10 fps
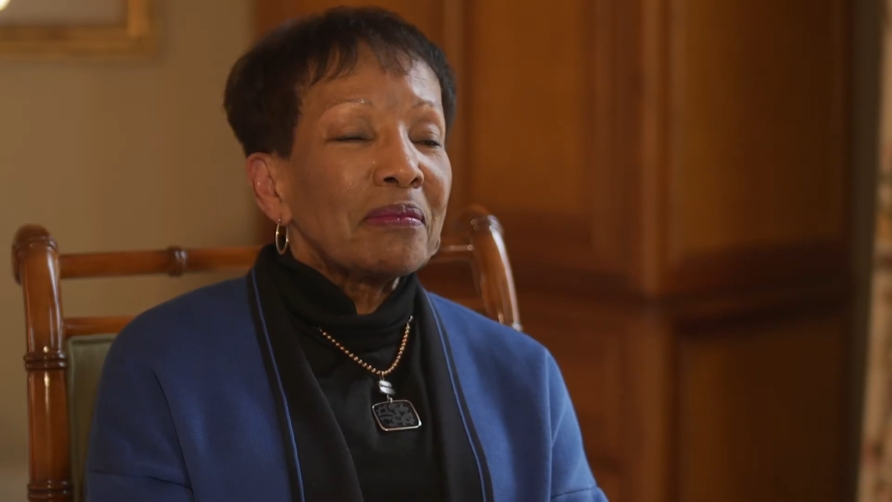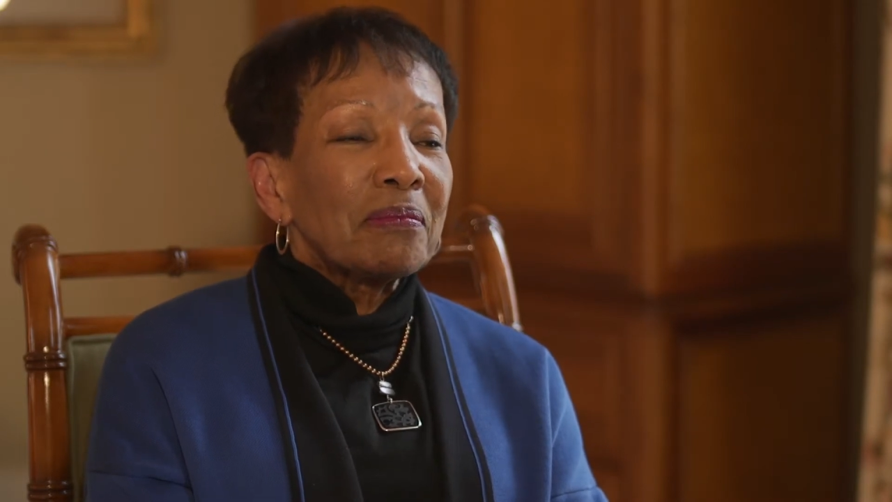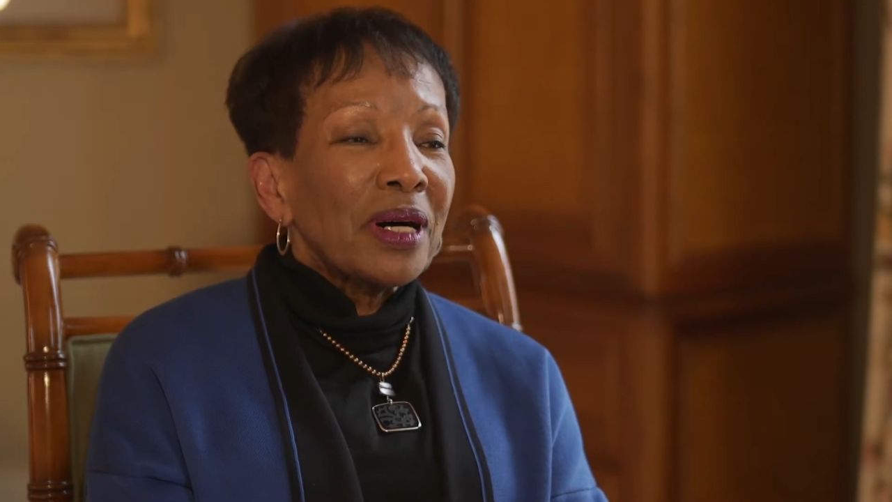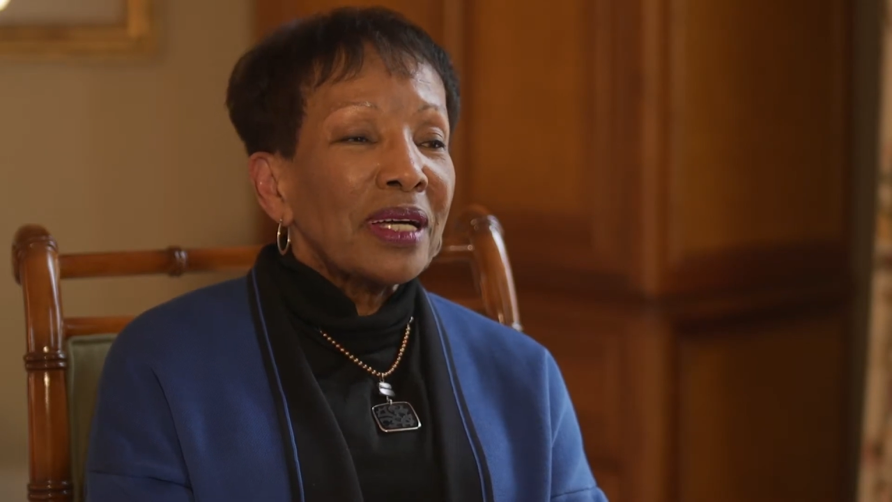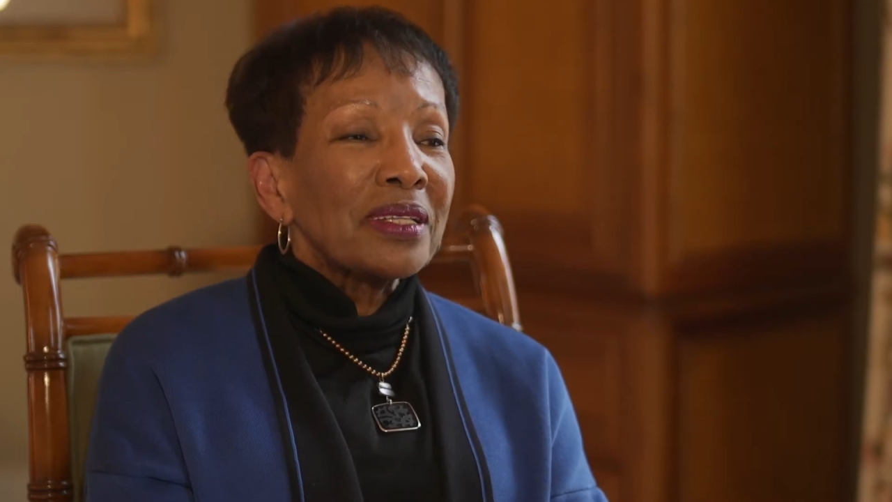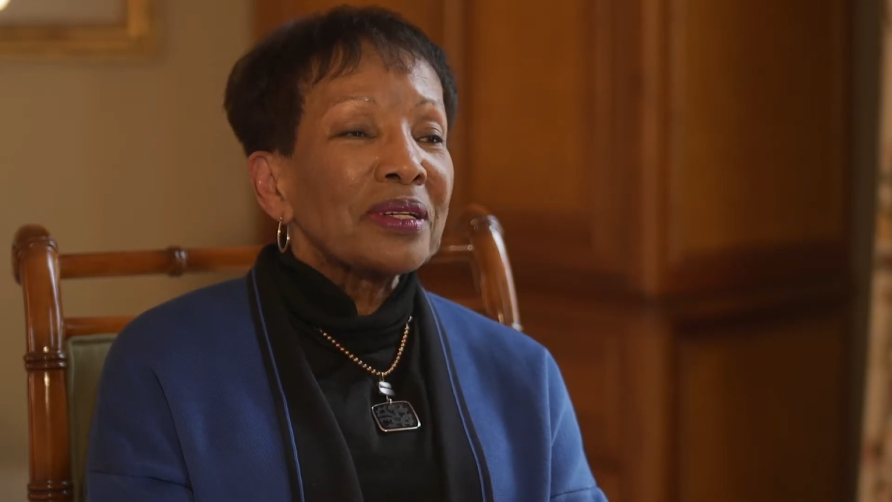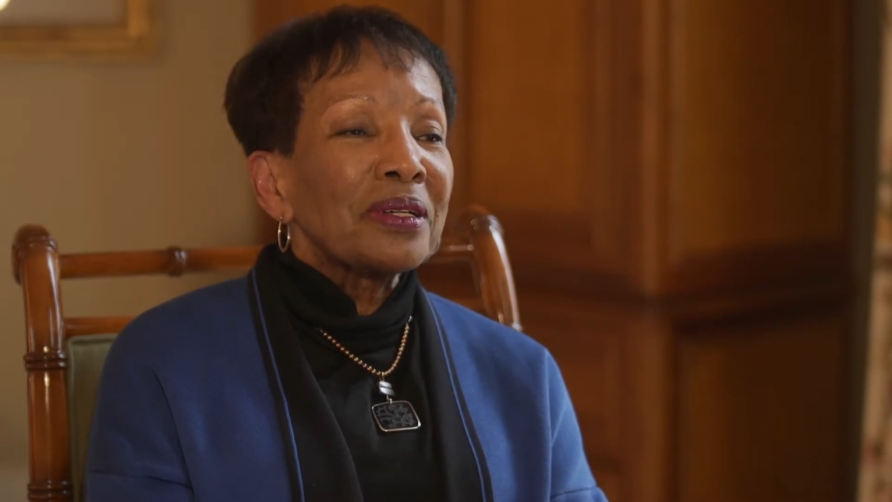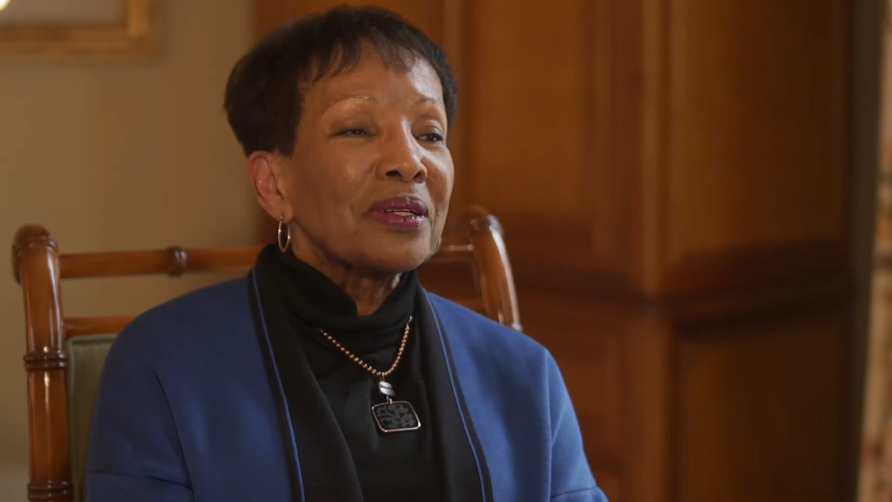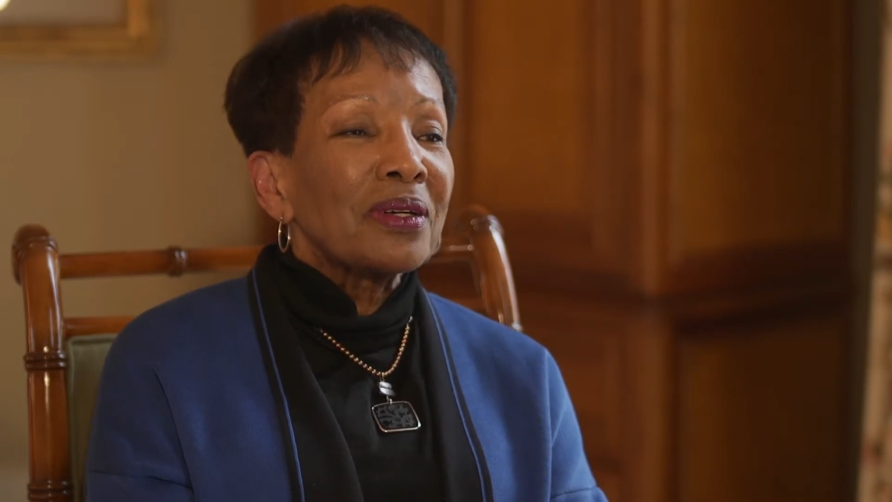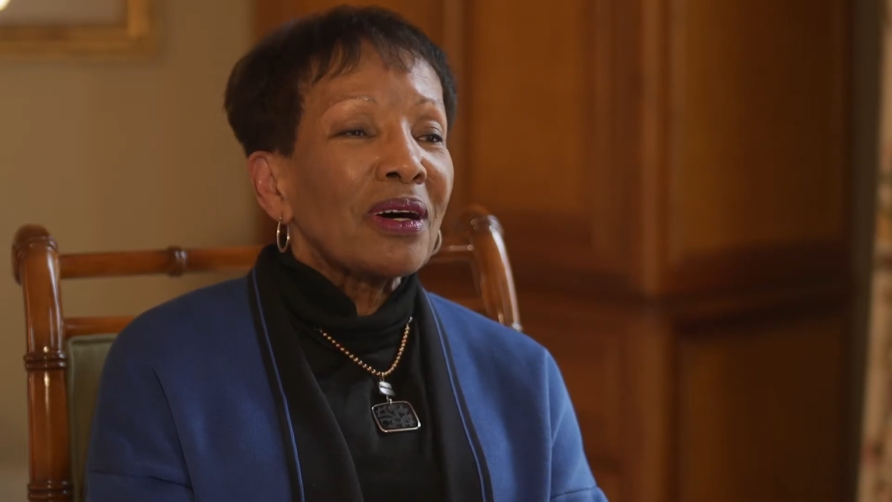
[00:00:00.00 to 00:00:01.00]

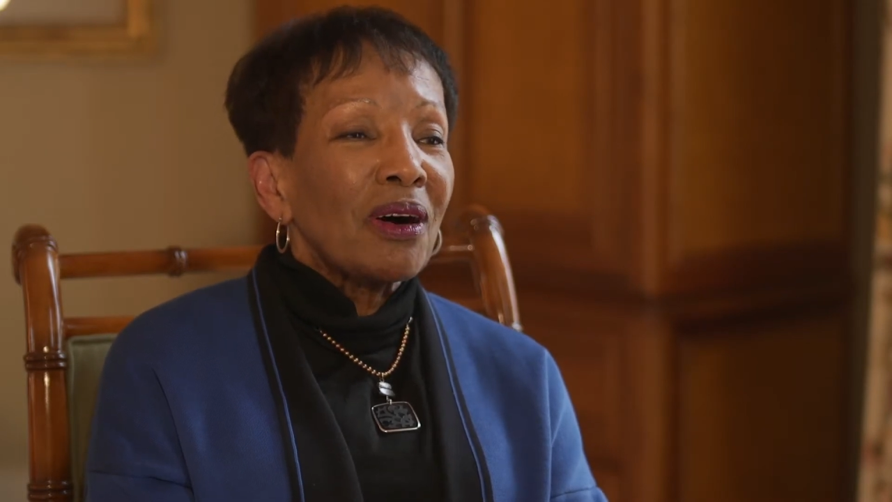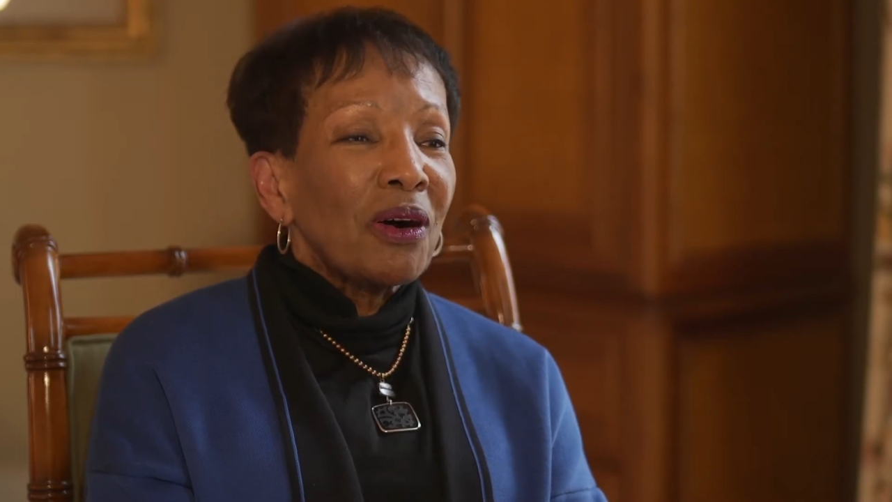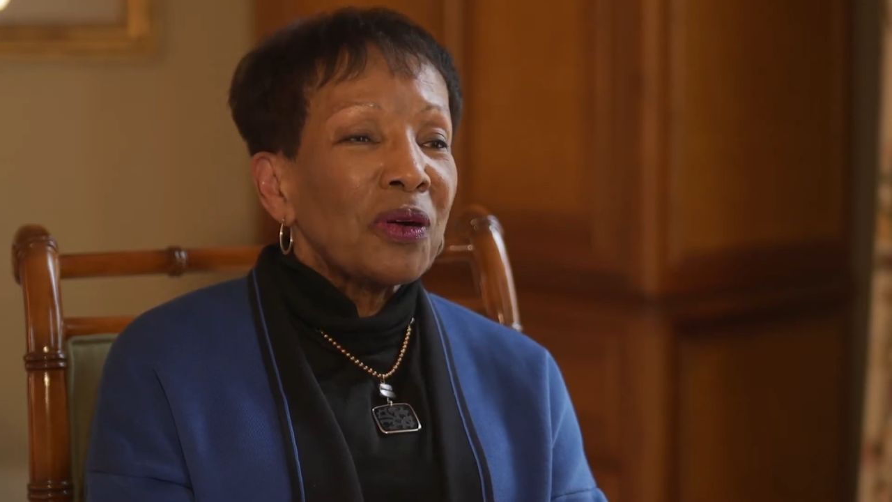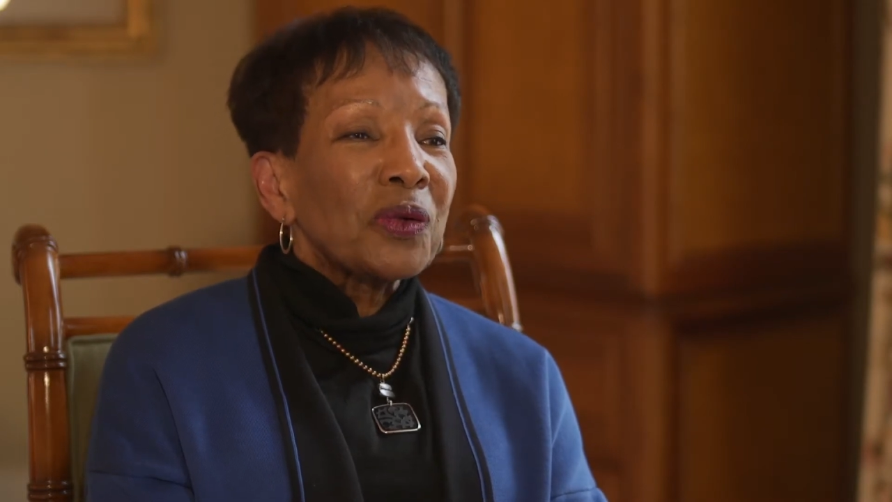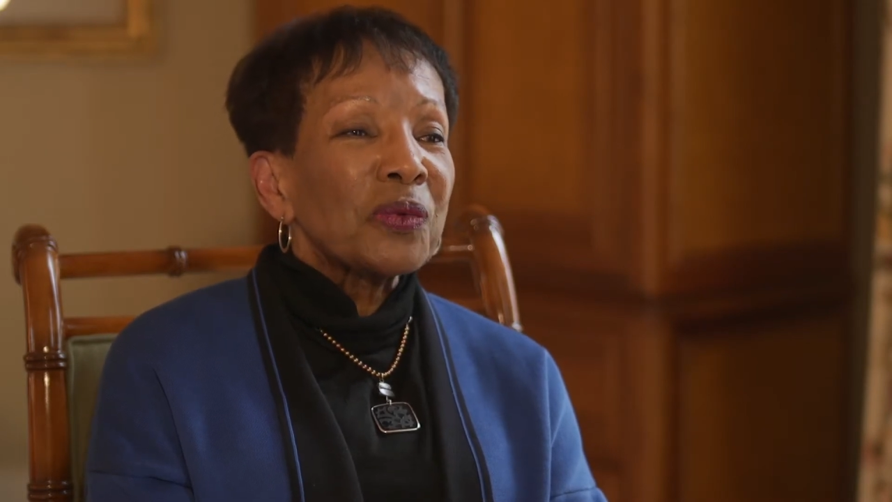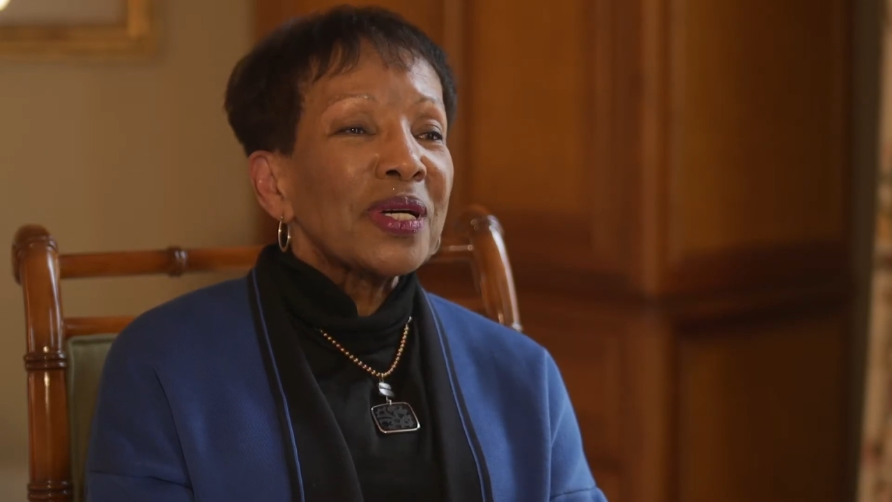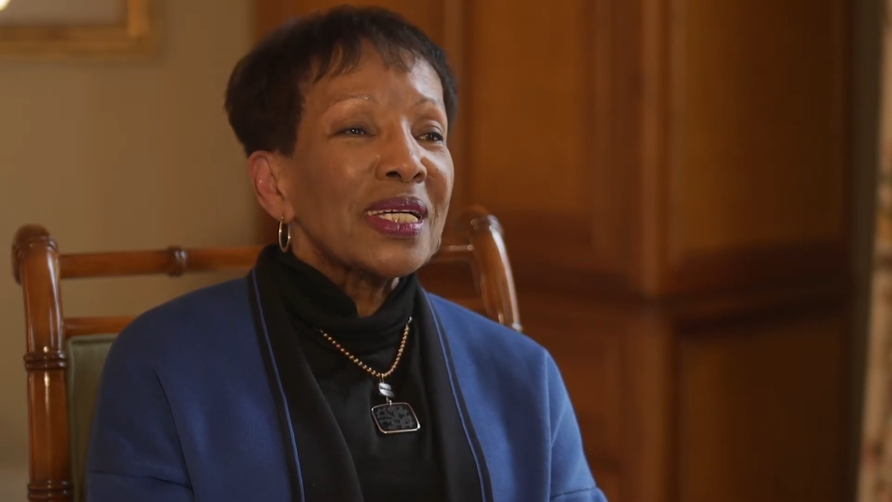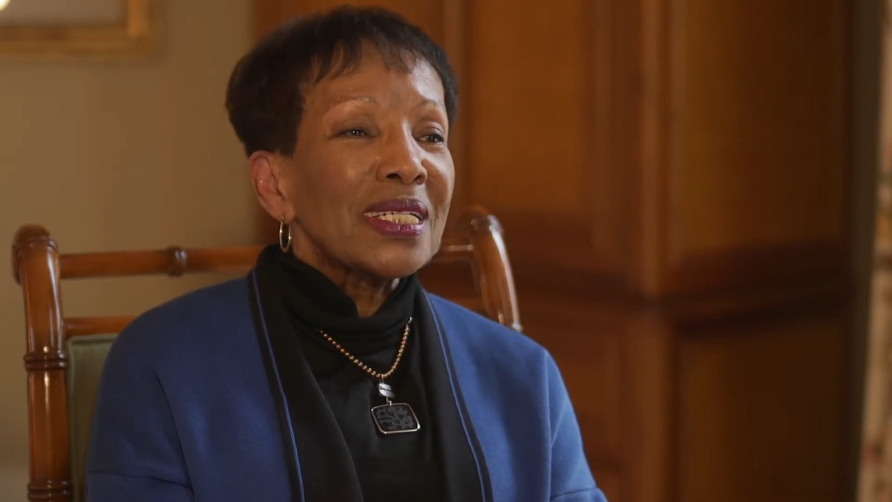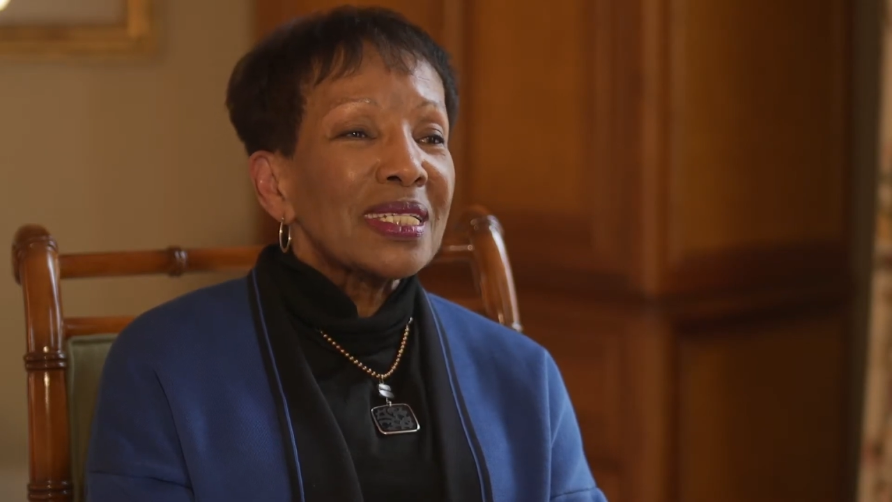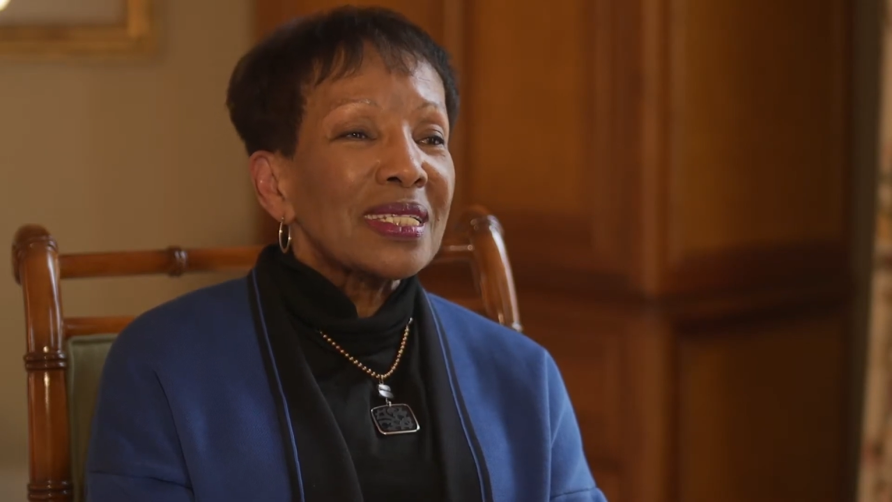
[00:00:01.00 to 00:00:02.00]
Mother
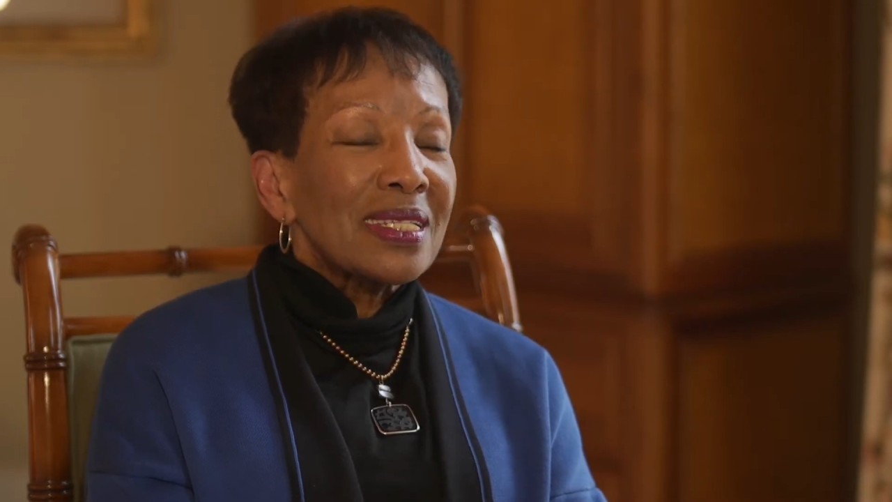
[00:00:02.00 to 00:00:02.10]
always